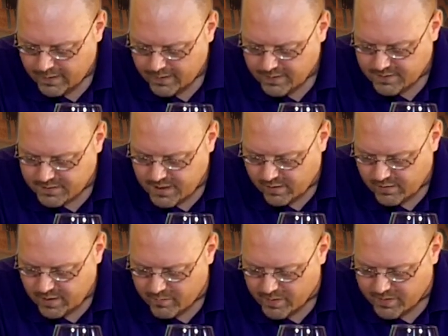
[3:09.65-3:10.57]
This
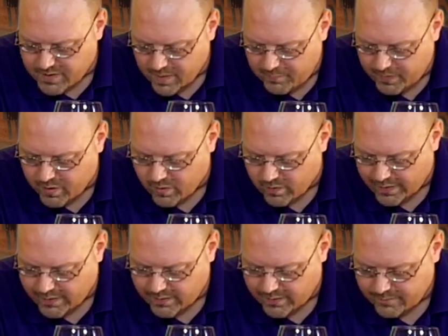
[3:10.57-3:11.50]
integrity must not be
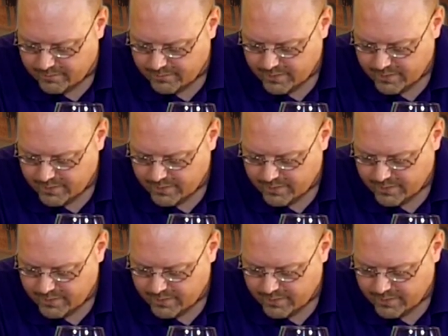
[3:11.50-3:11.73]
corrected.